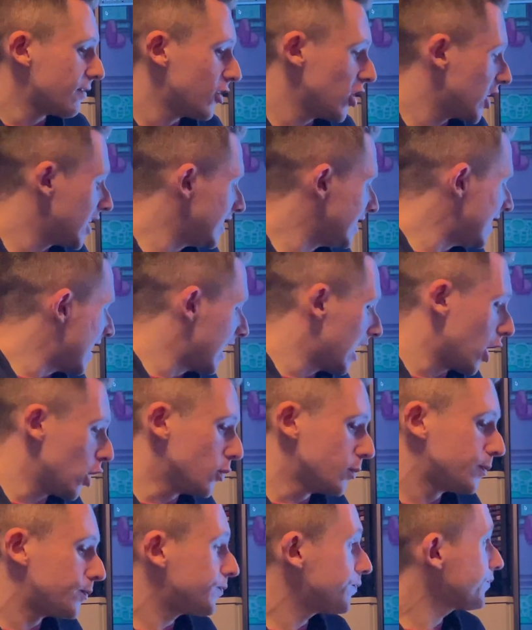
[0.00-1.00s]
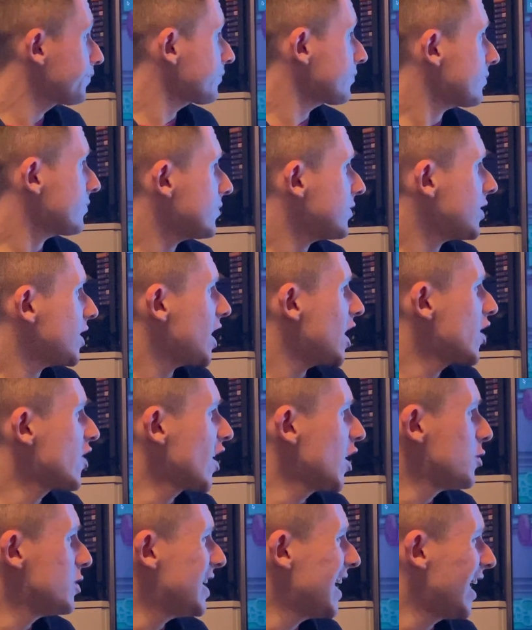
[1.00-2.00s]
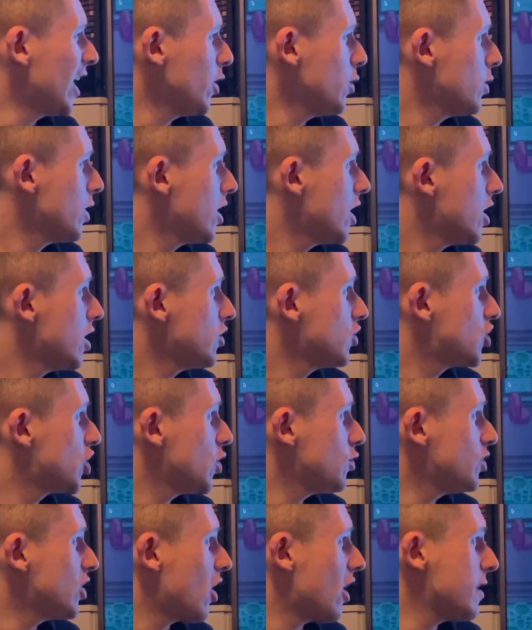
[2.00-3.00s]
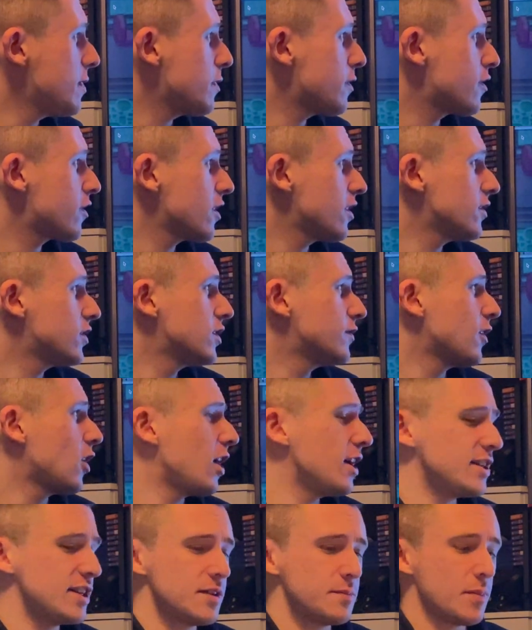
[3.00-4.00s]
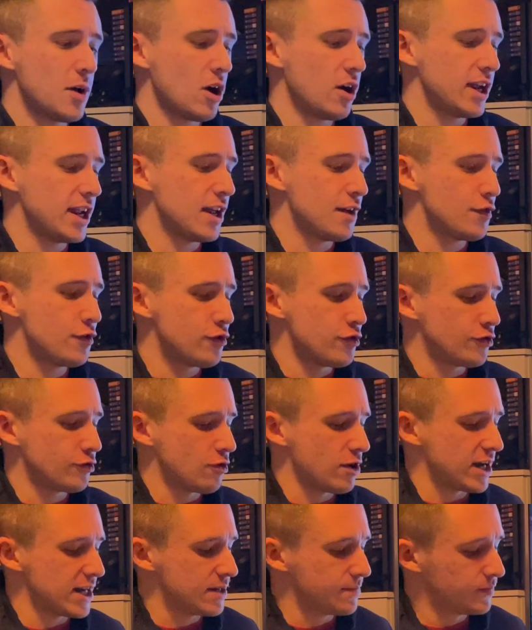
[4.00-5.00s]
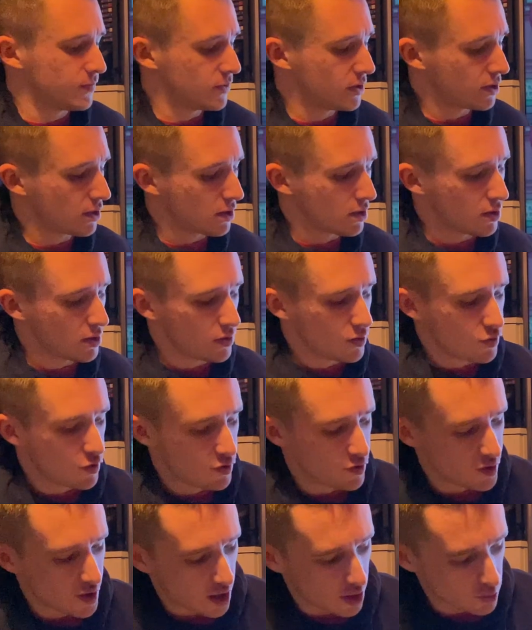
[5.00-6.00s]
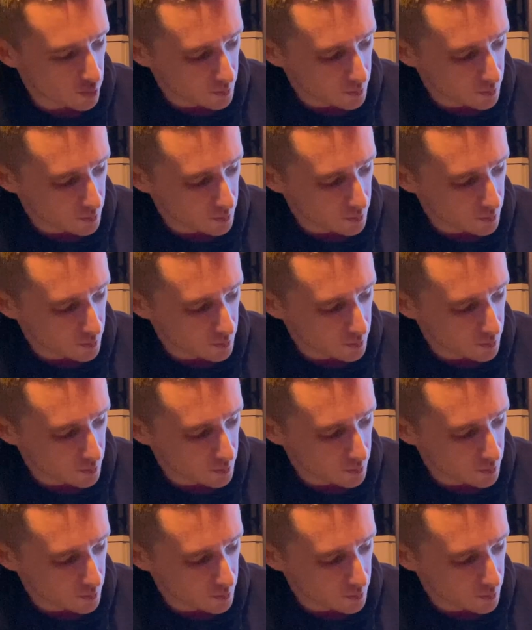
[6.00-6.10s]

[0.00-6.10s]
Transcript: a look at yellow. So yellow, 2/9 divided by 3. So